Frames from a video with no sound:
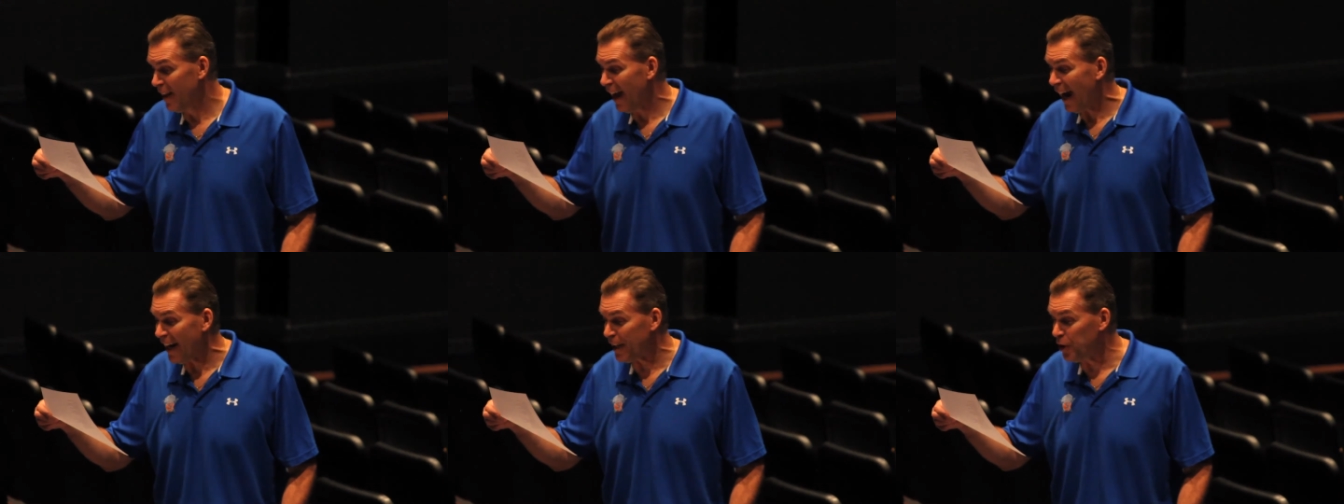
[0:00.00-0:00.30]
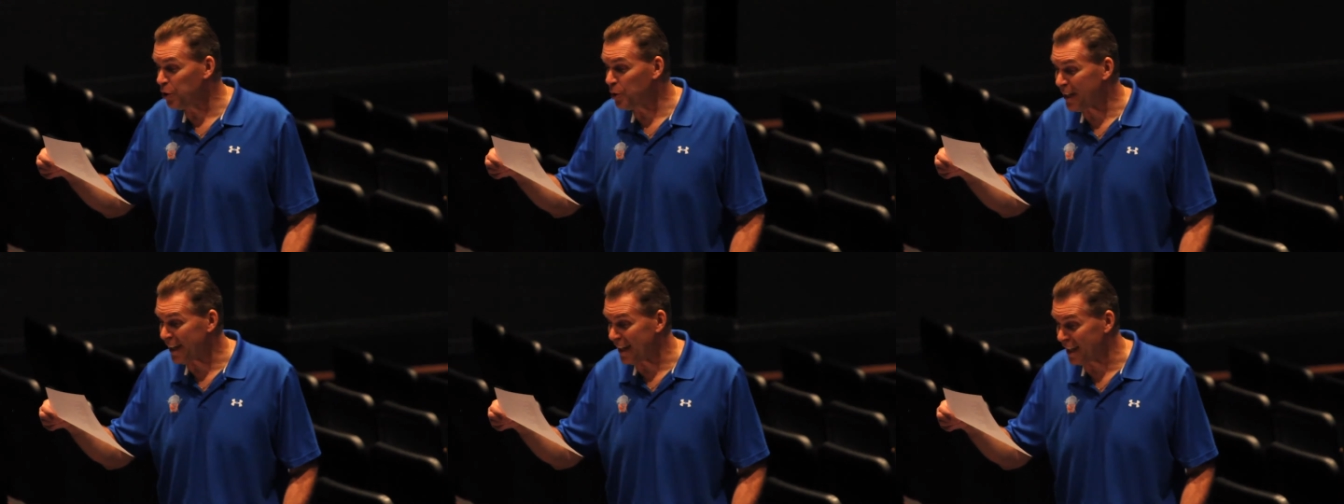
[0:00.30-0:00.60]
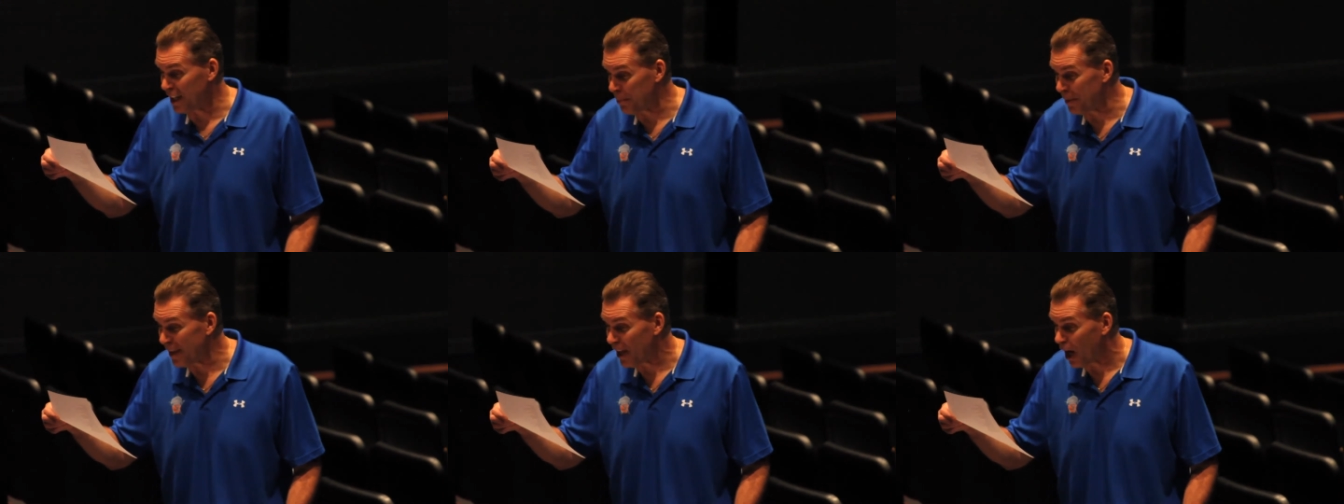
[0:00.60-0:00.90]
Are you
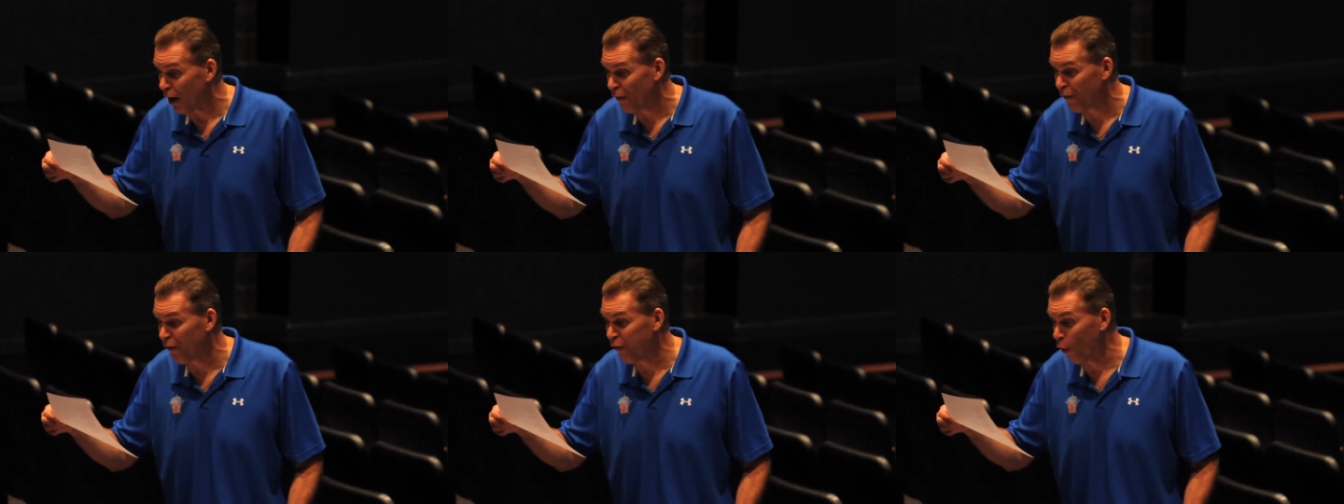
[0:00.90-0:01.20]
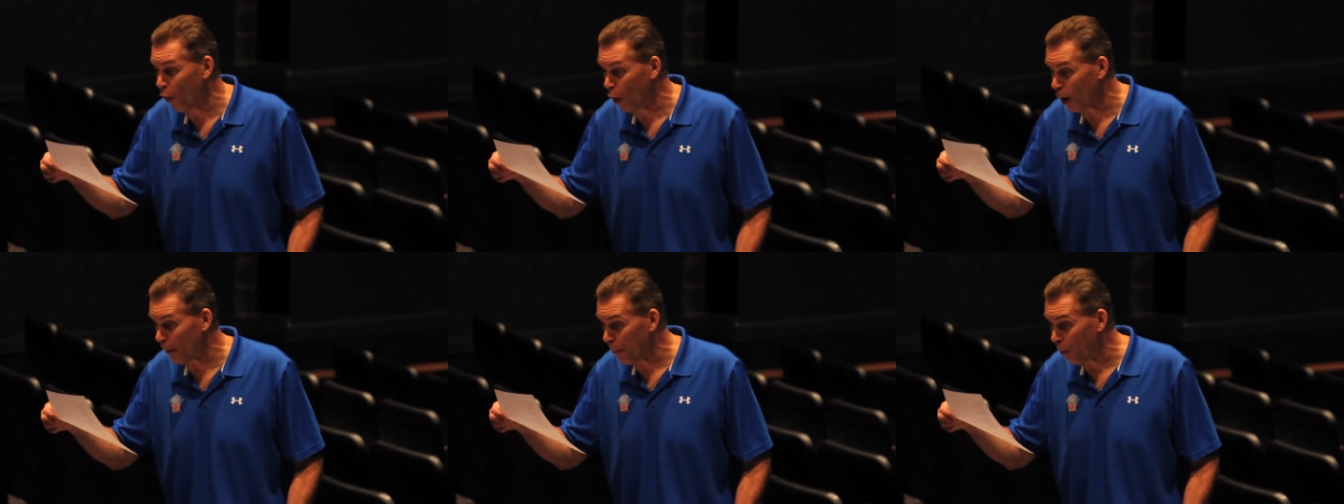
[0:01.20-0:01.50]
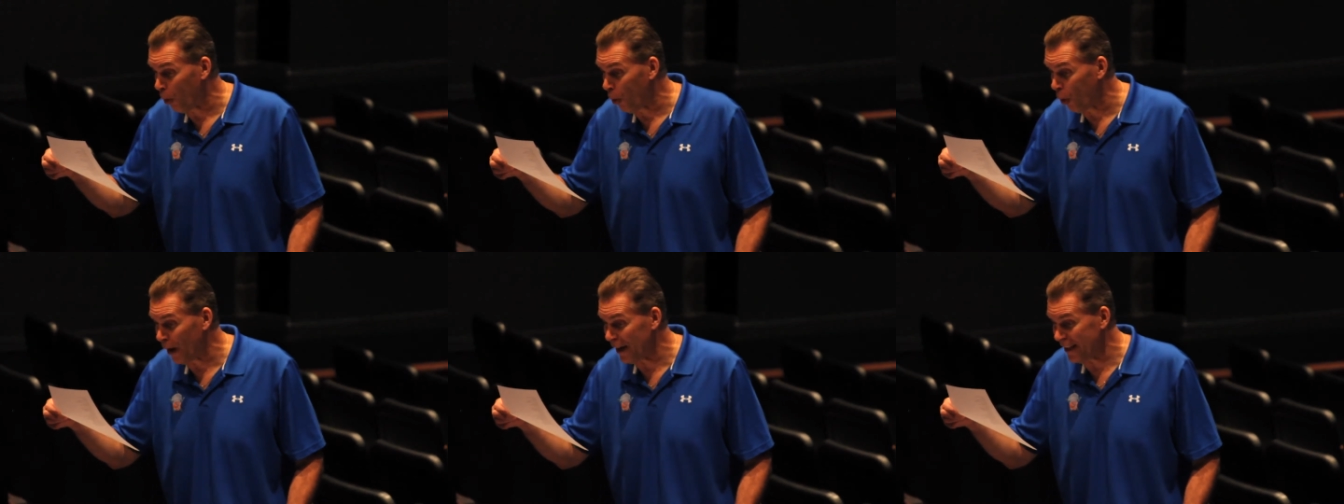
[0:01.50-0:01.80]
kidding me? A
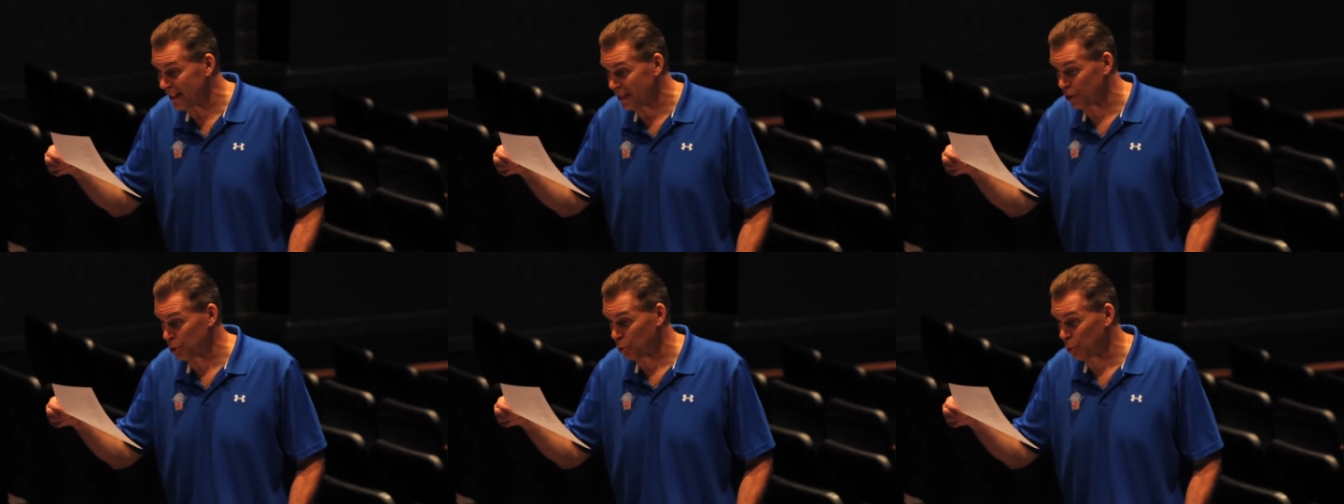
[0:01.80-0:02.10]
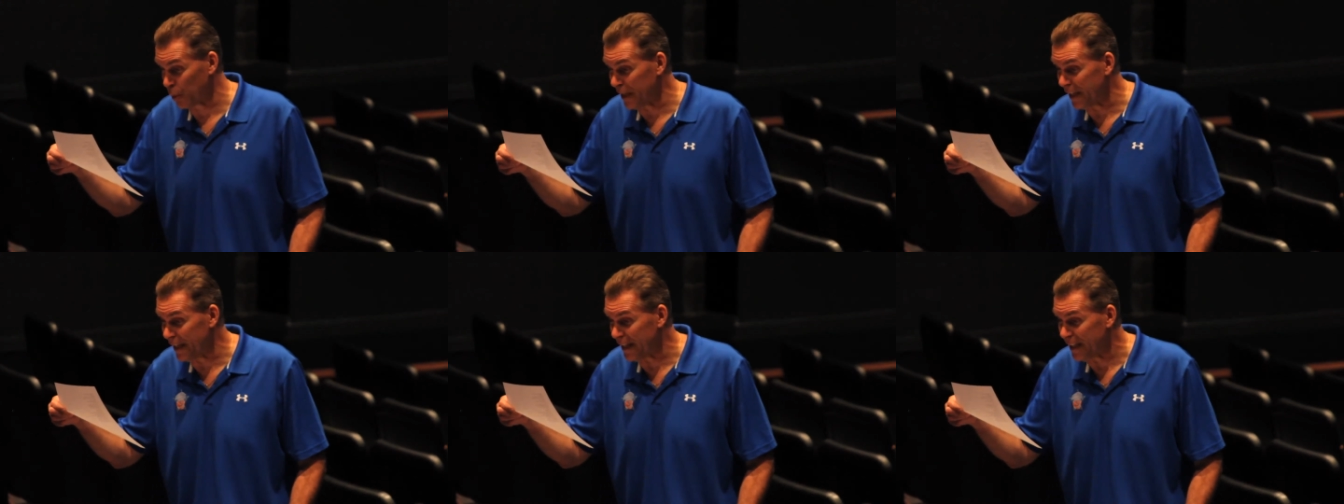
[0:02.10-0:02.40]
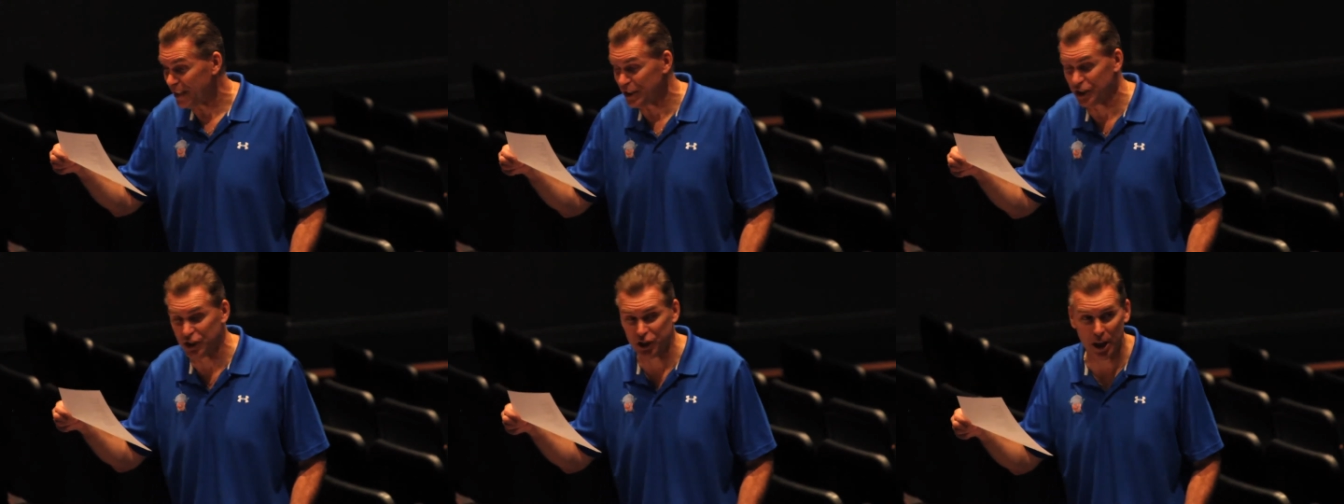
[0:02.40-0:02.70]
4.3
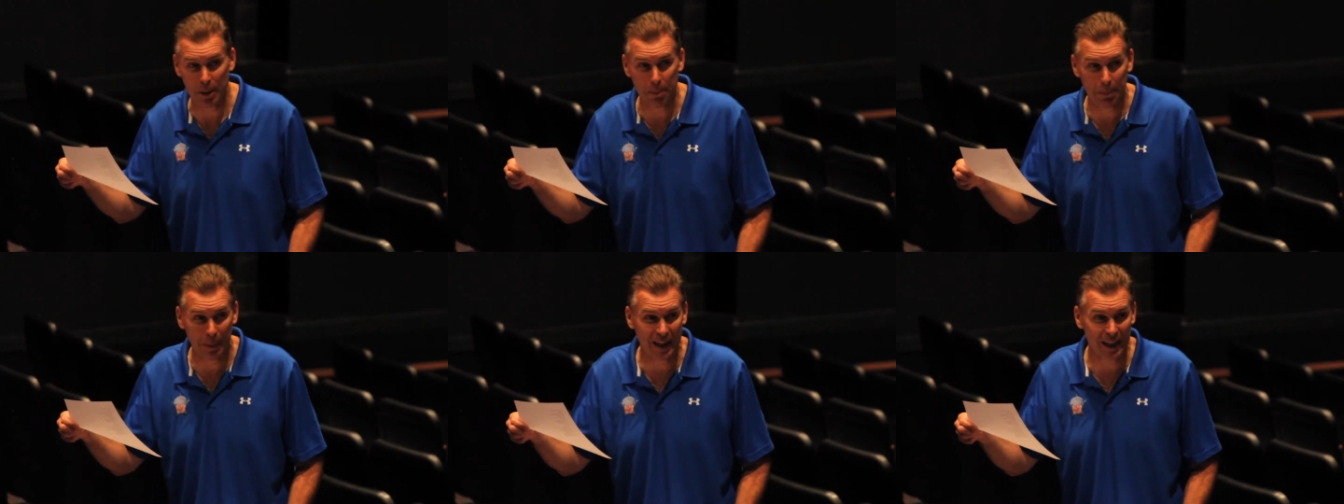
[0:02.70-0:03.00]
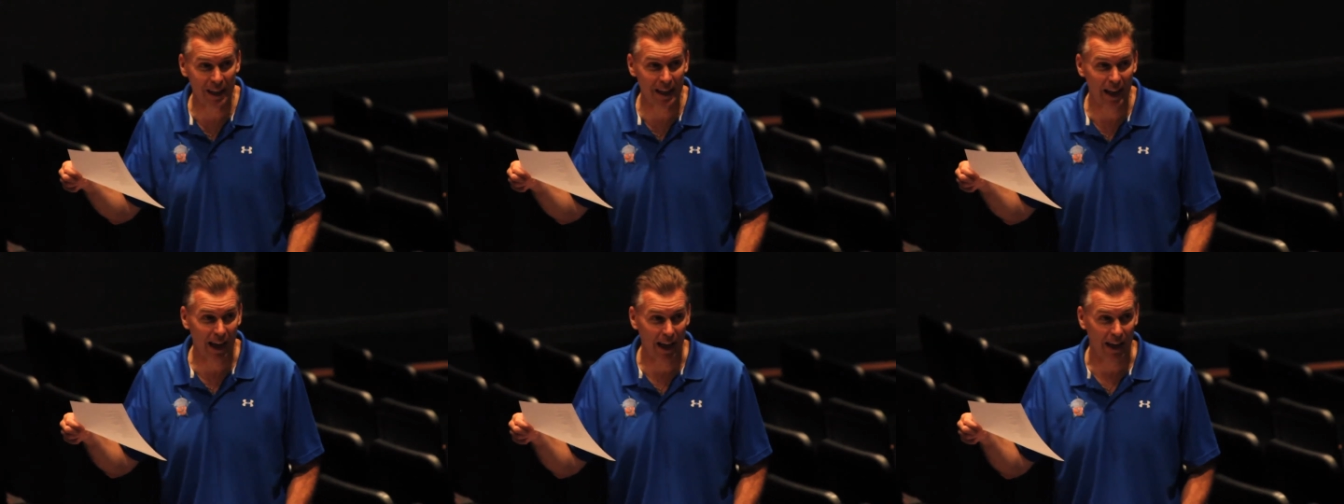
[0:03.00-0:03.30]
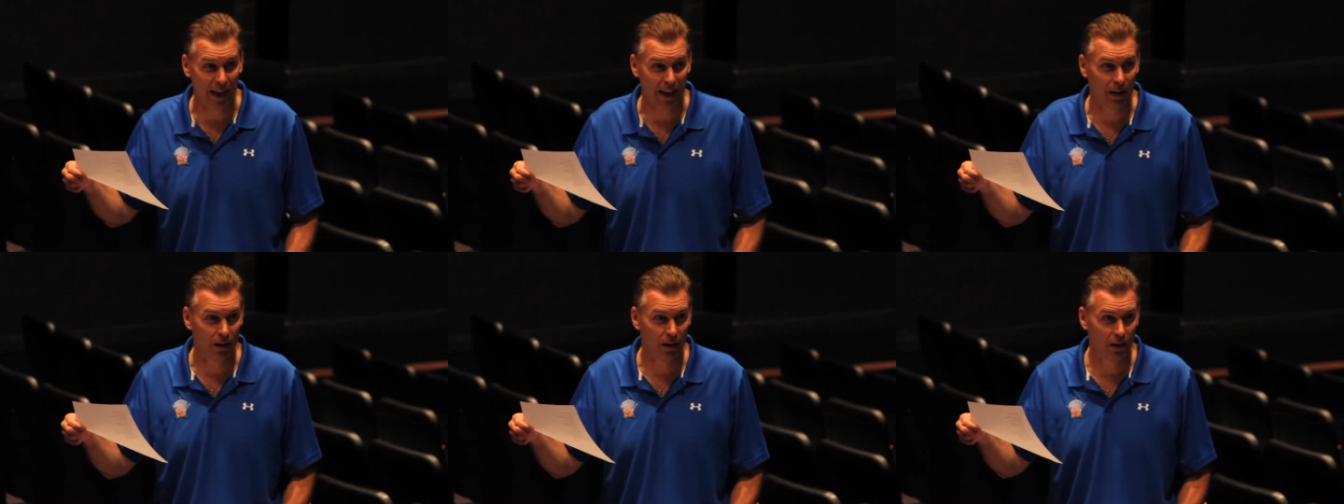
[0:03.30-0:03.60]

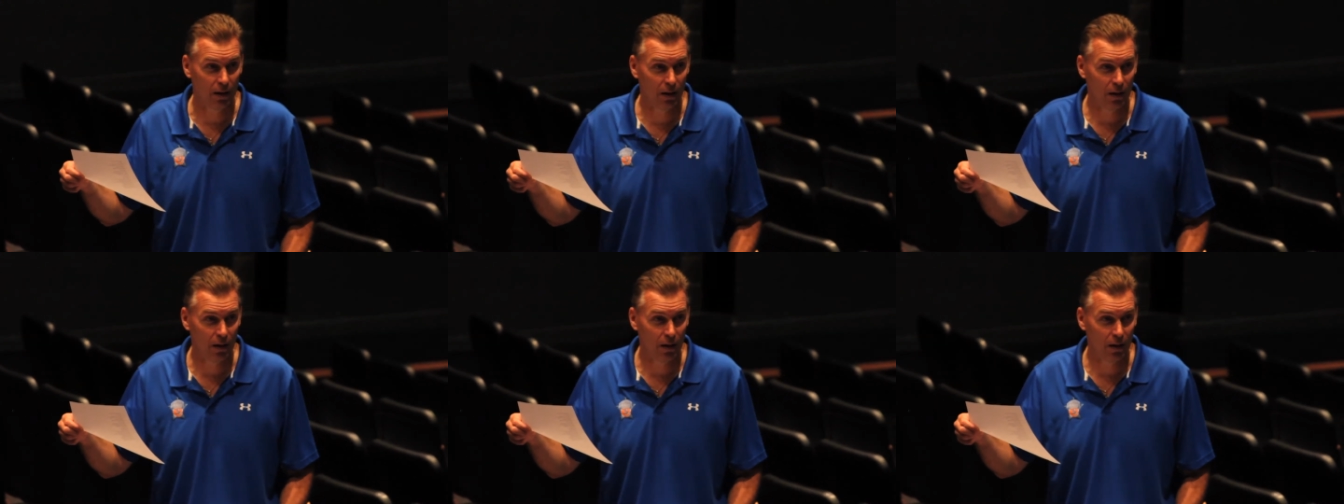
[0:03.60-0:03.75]
GPA.